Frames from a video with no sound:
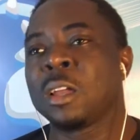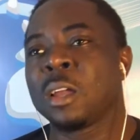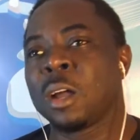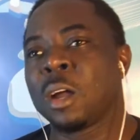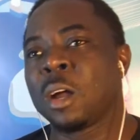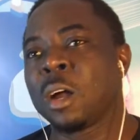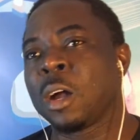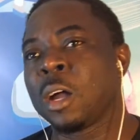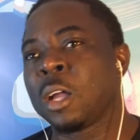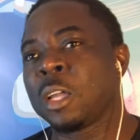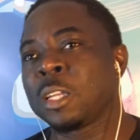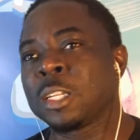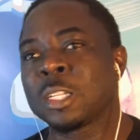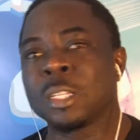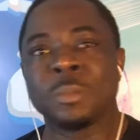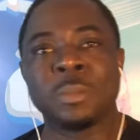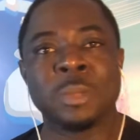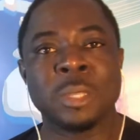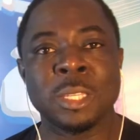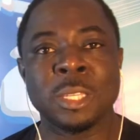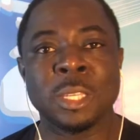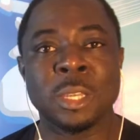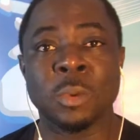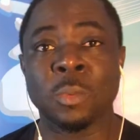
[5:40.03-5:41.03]
Uh, it could
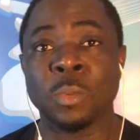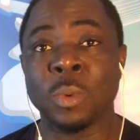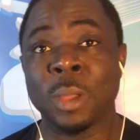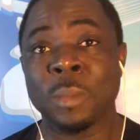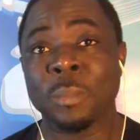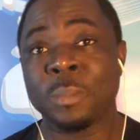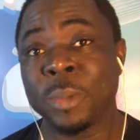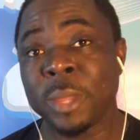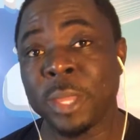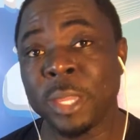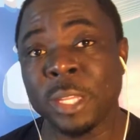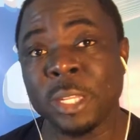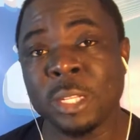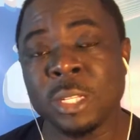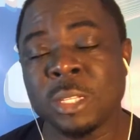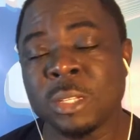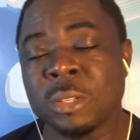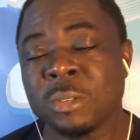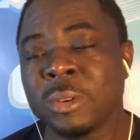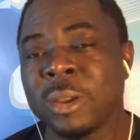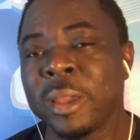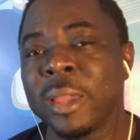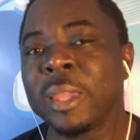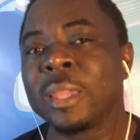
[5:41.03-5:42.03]
be a web page,
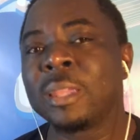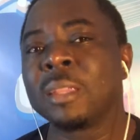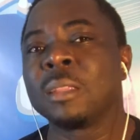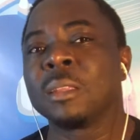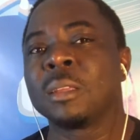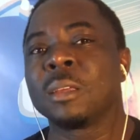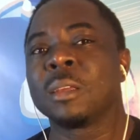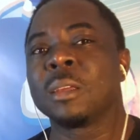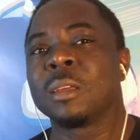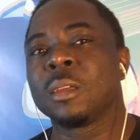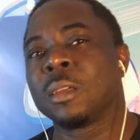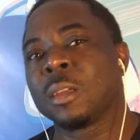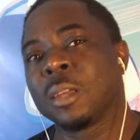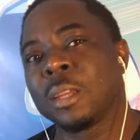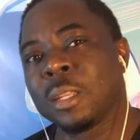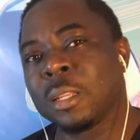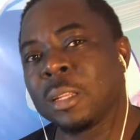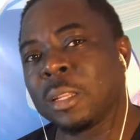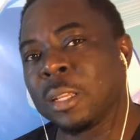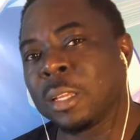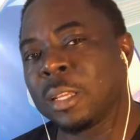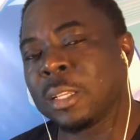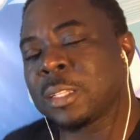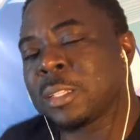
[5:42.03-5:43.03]
right?
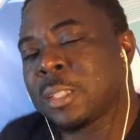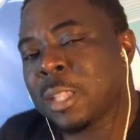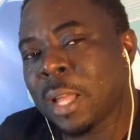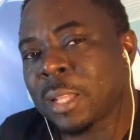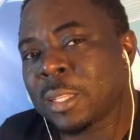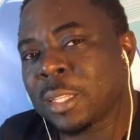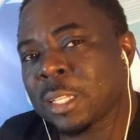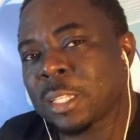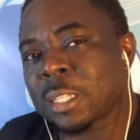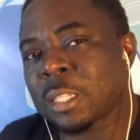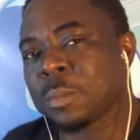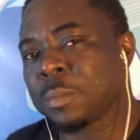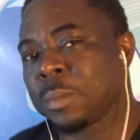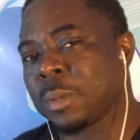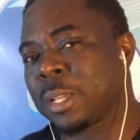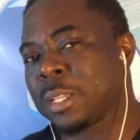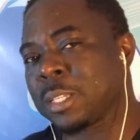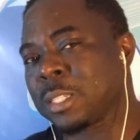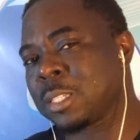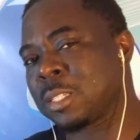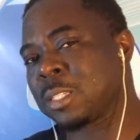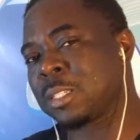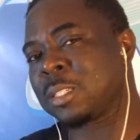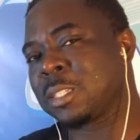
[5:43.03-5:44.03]
And it's not as simple
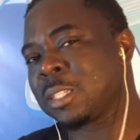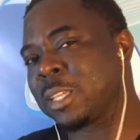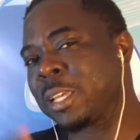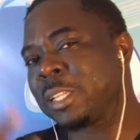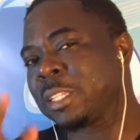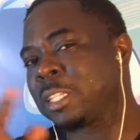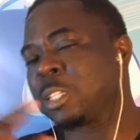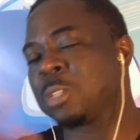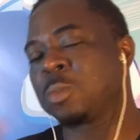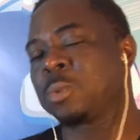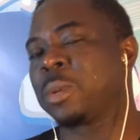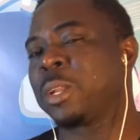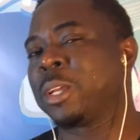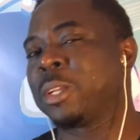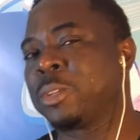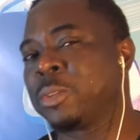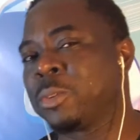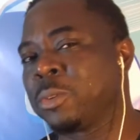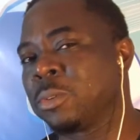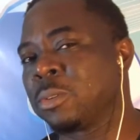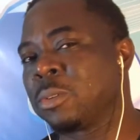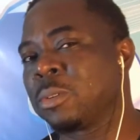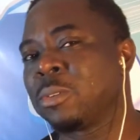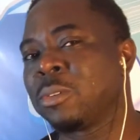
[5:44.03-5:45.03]
as saying this is what I
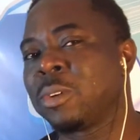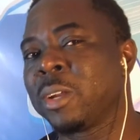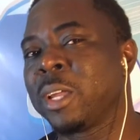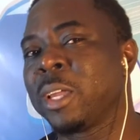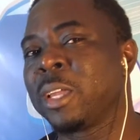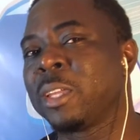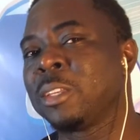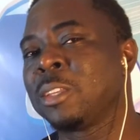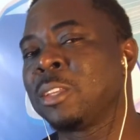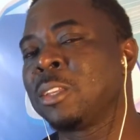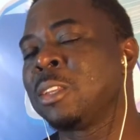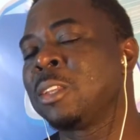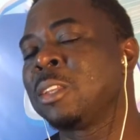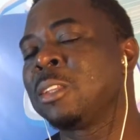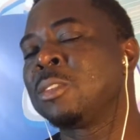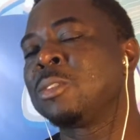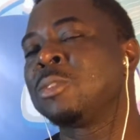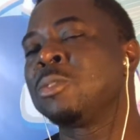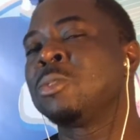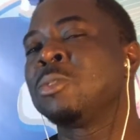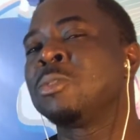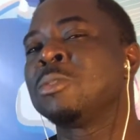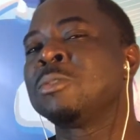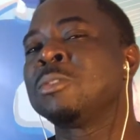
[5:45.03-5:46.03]
do, right? You need
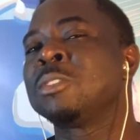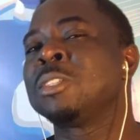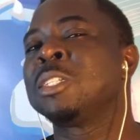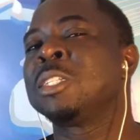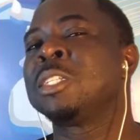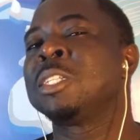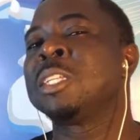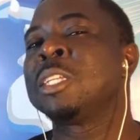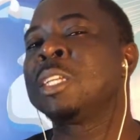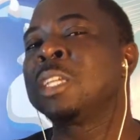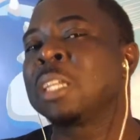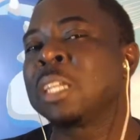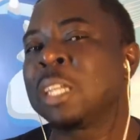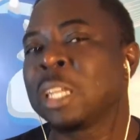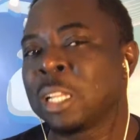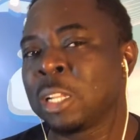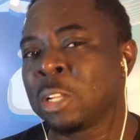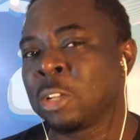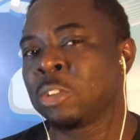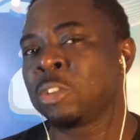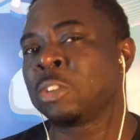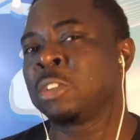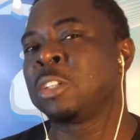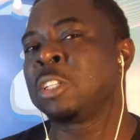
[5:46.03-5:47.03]
to dig a
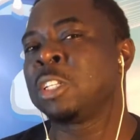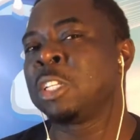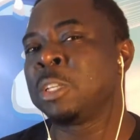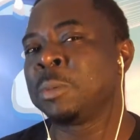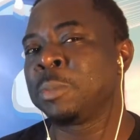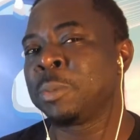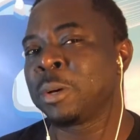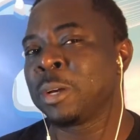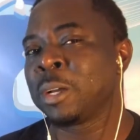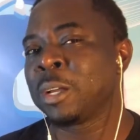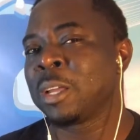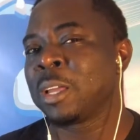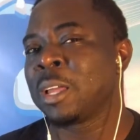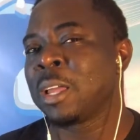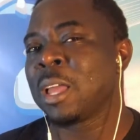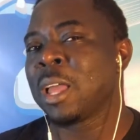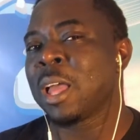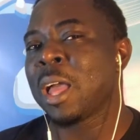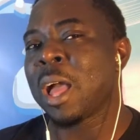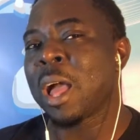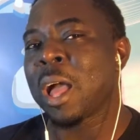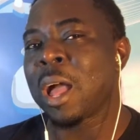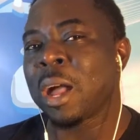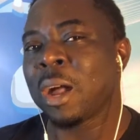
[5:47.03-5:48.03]
little deeper.
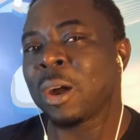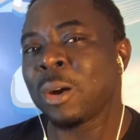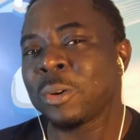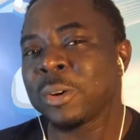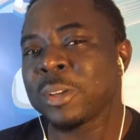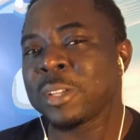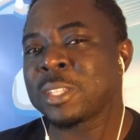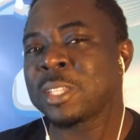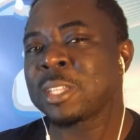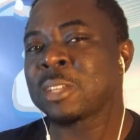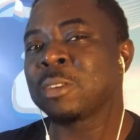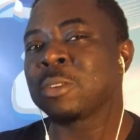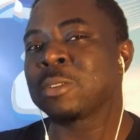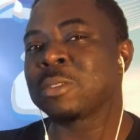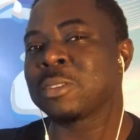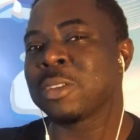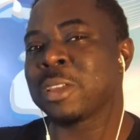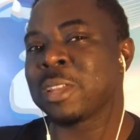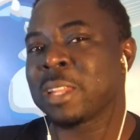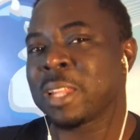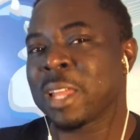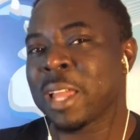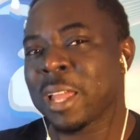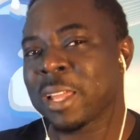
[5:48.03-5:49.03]
How is it going to
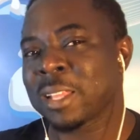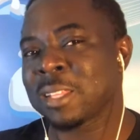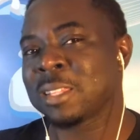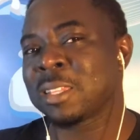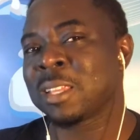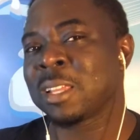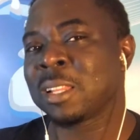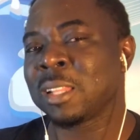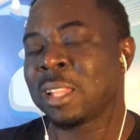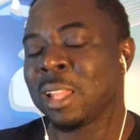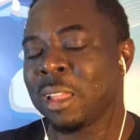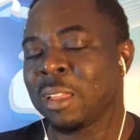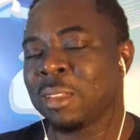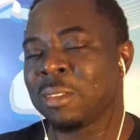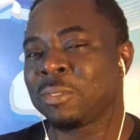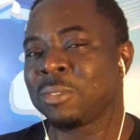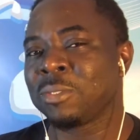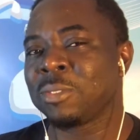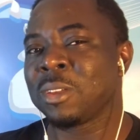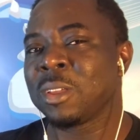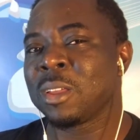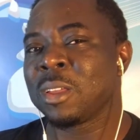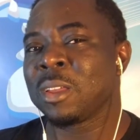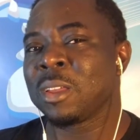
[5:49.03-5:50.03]
enhance their life?